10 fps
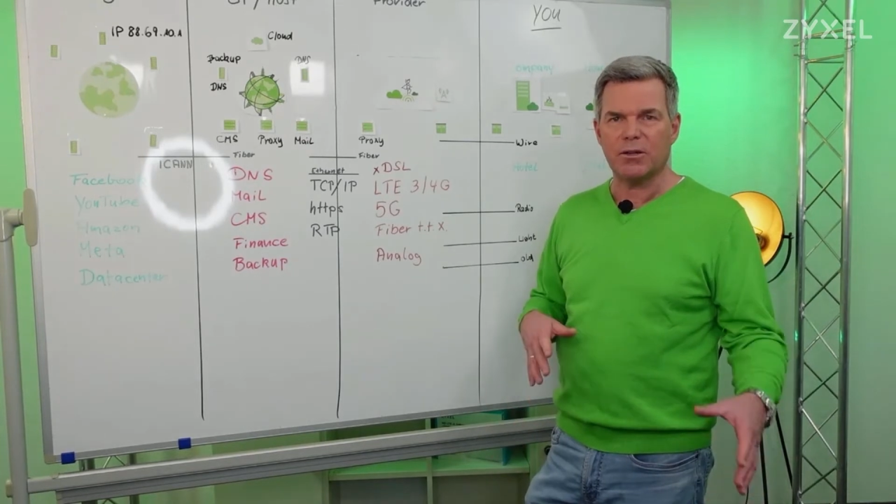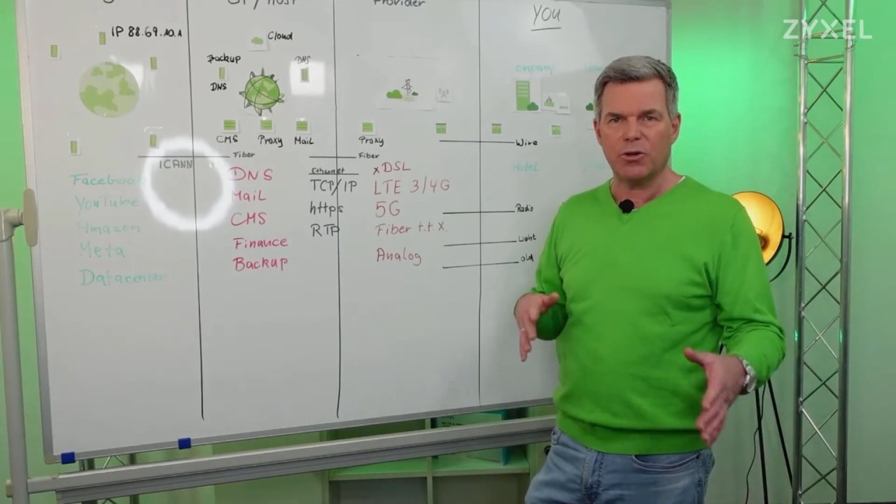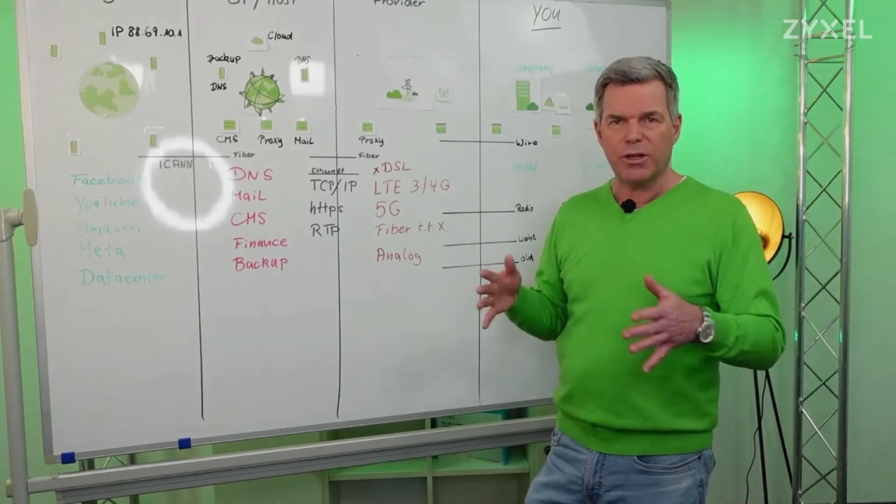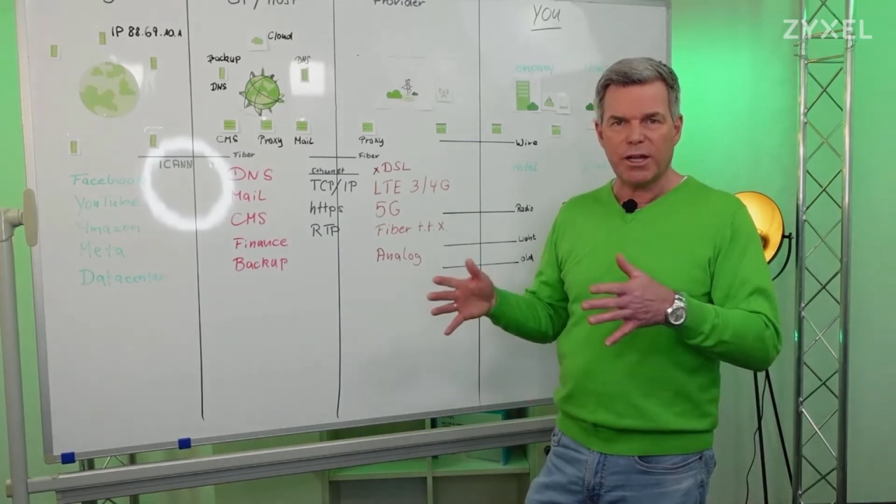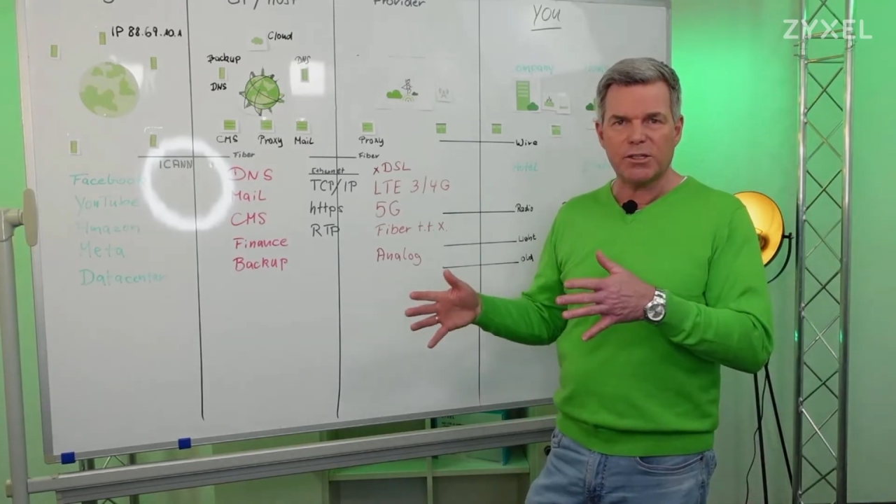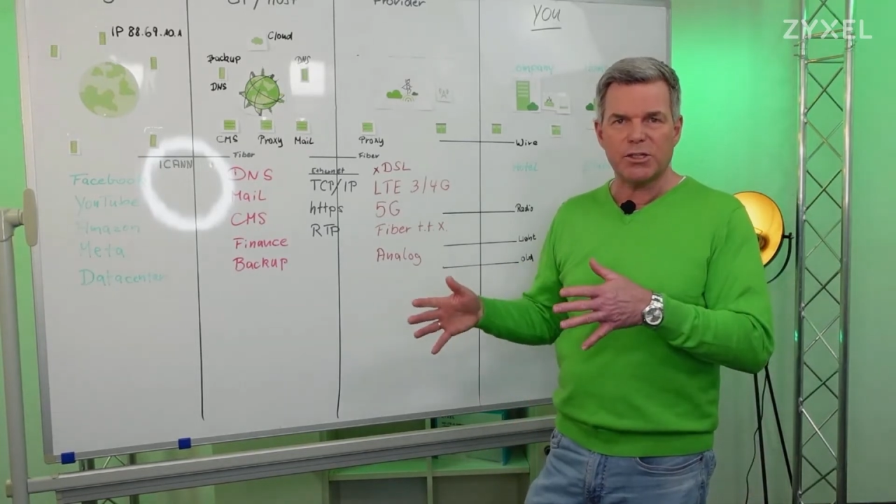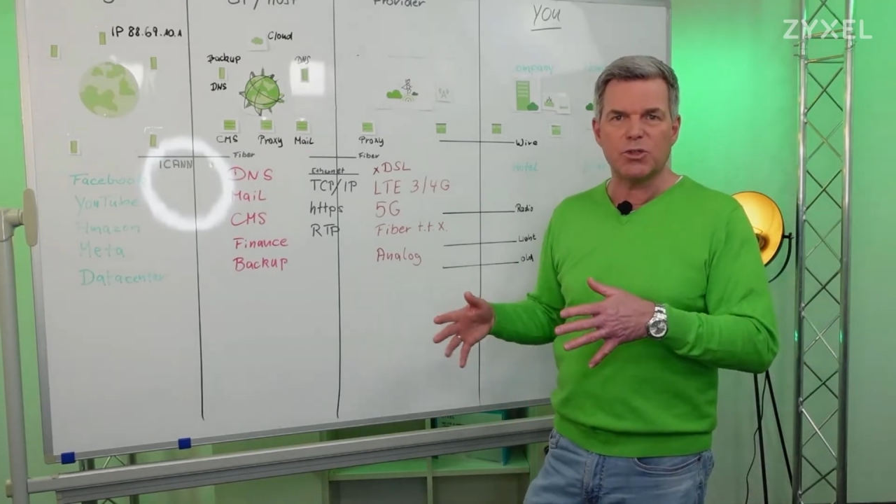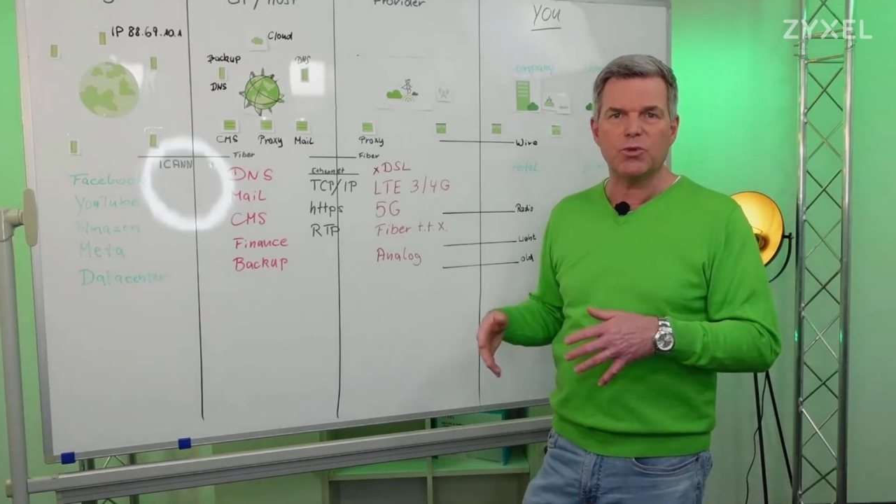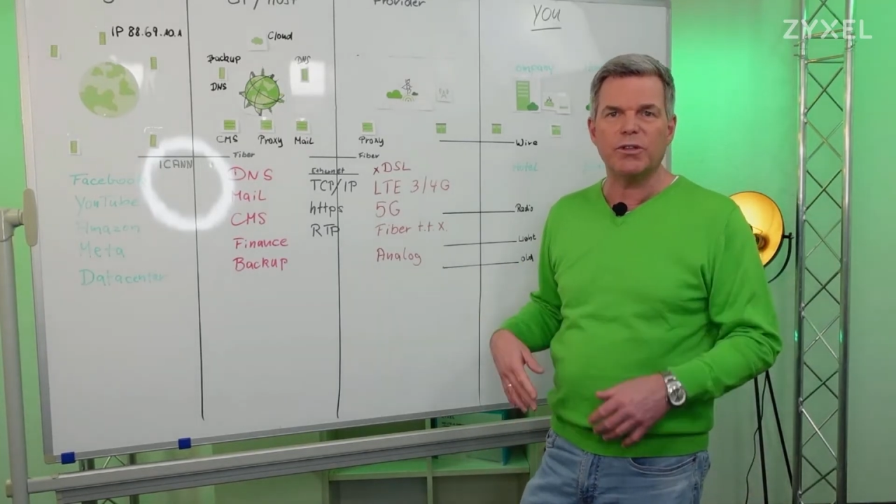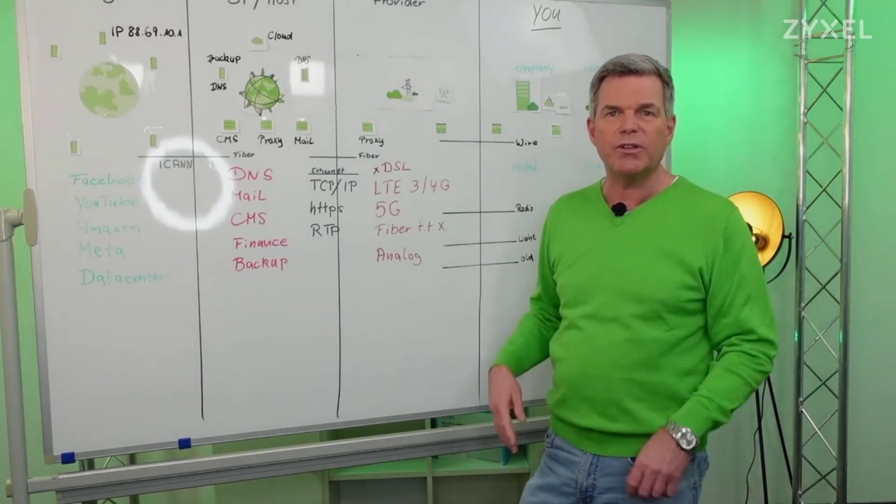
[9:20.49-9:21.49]
connecting
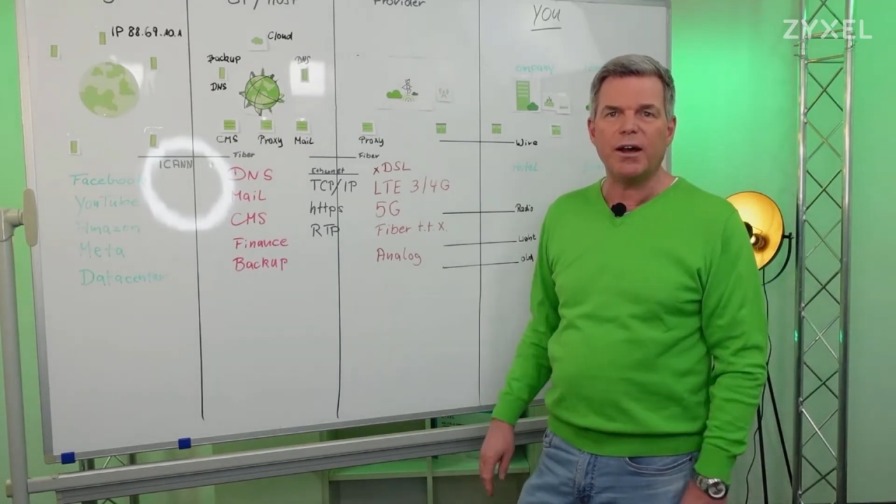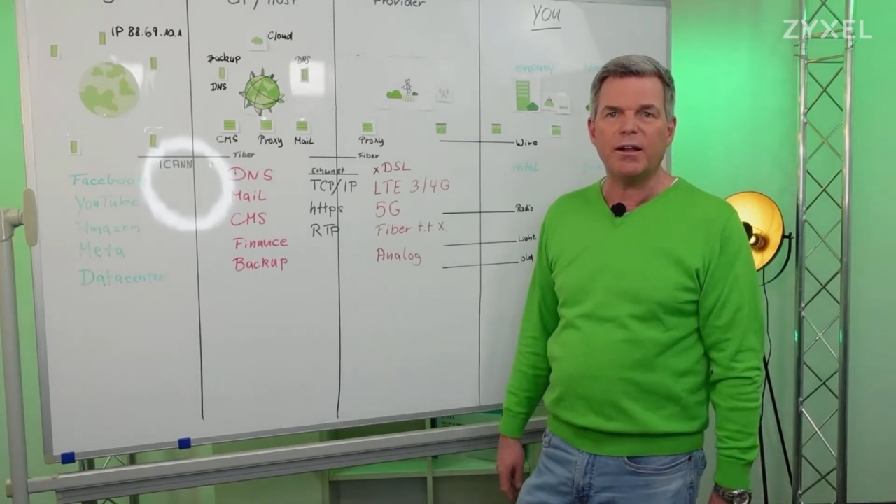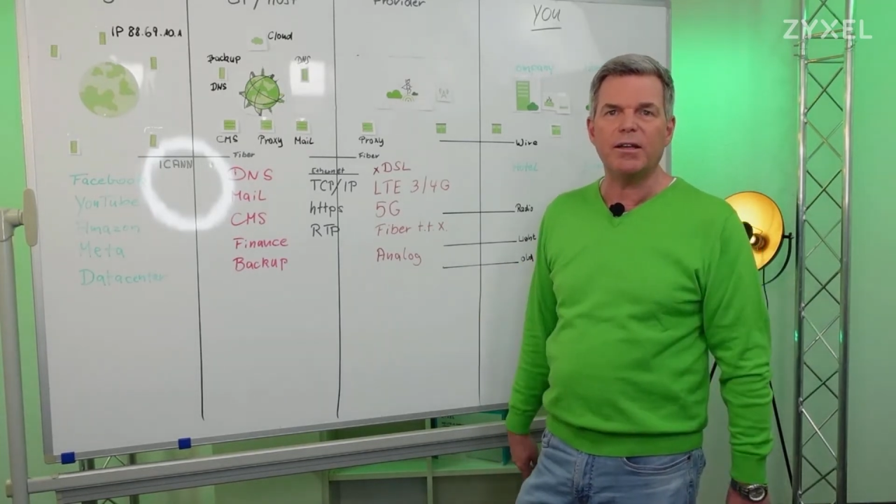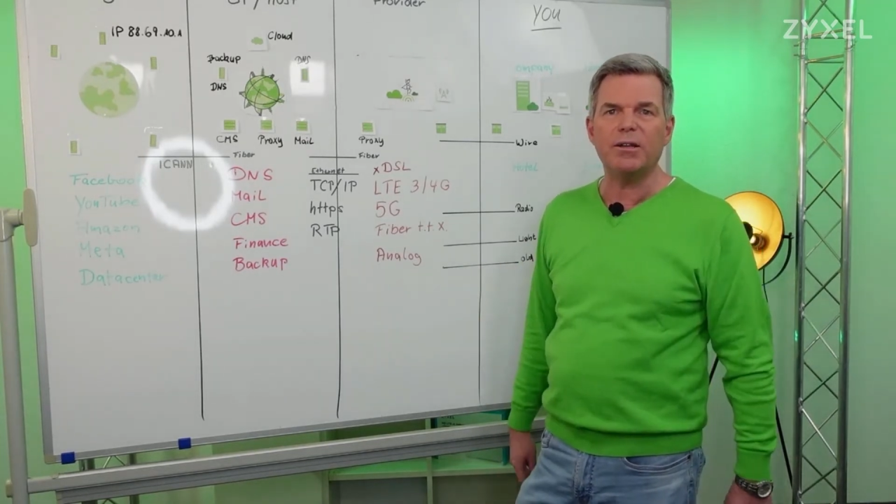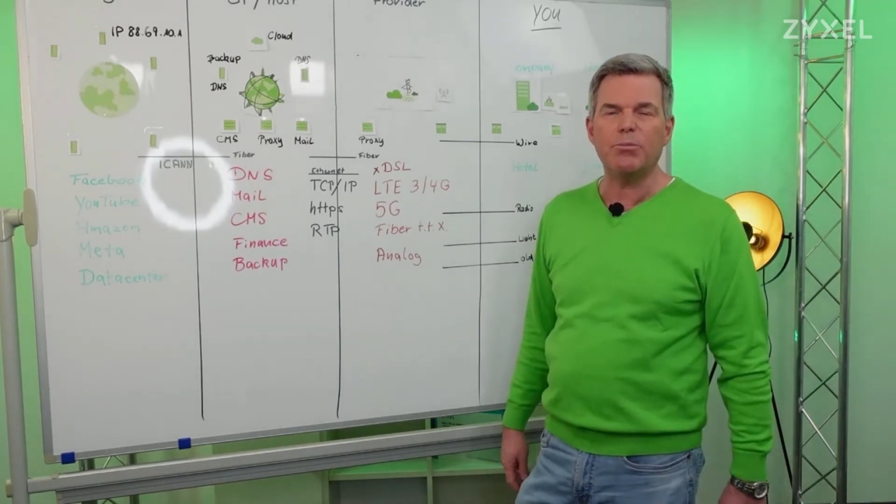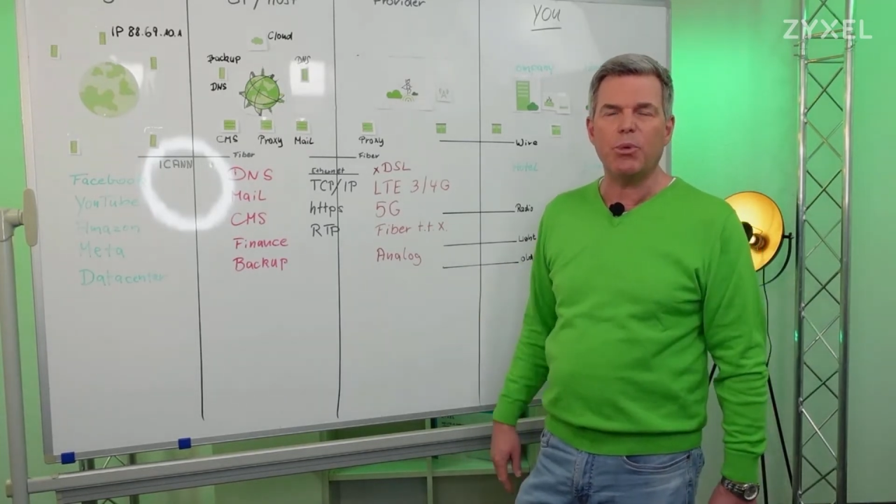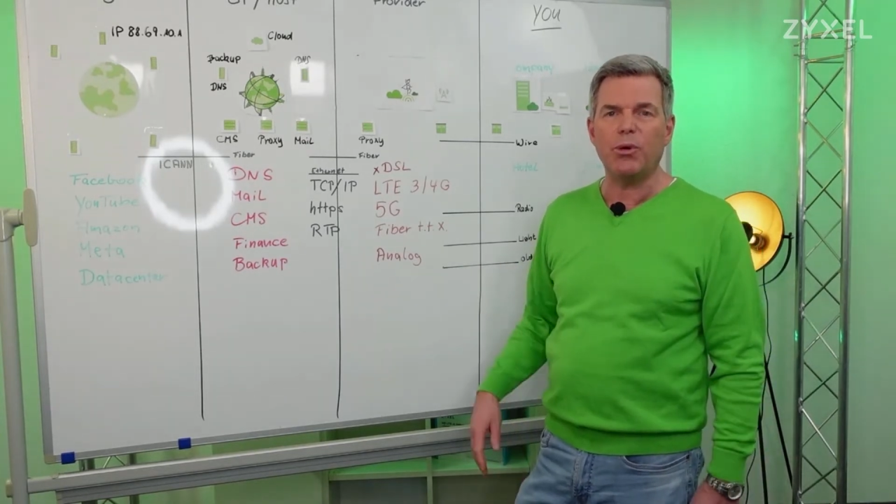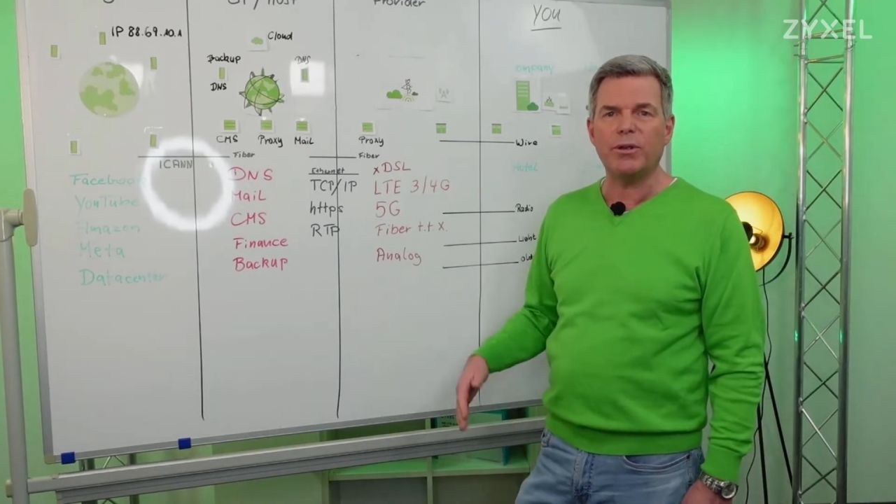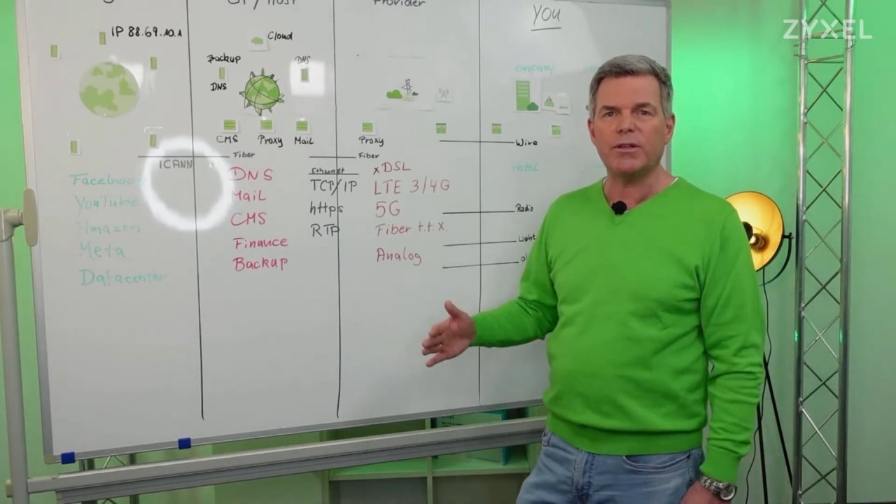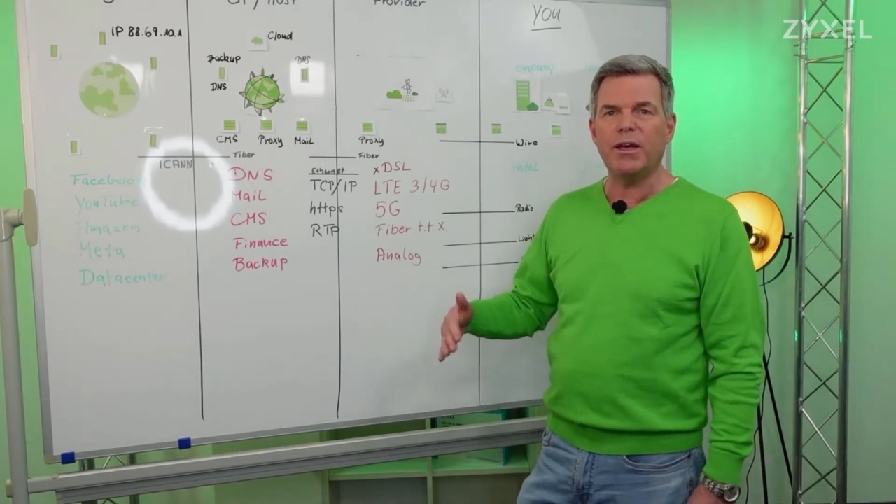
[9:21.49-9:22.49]
to a dial-in
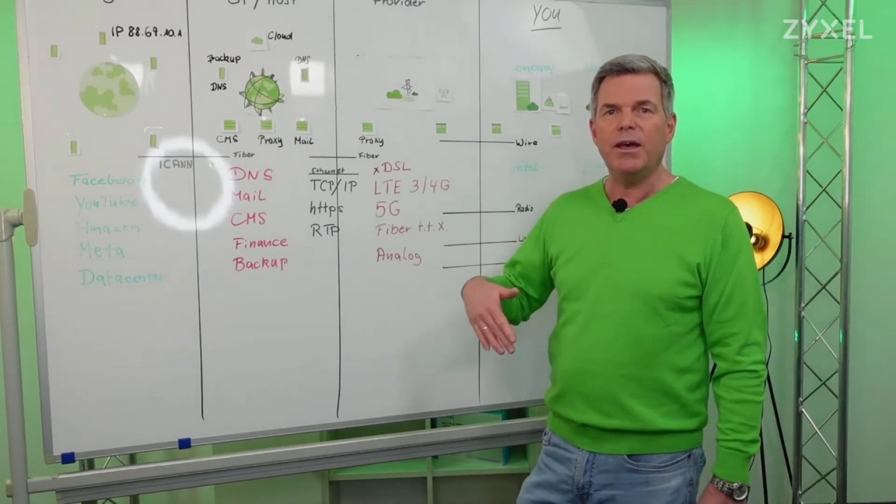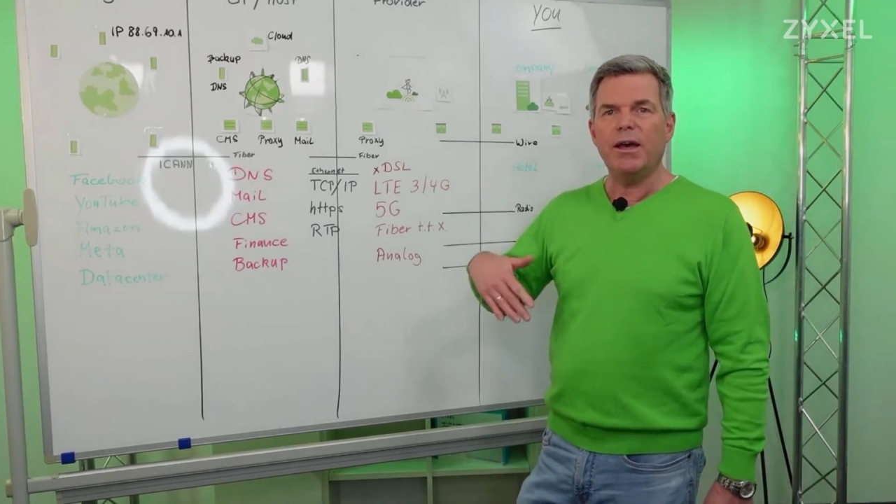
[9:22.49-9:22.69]
point,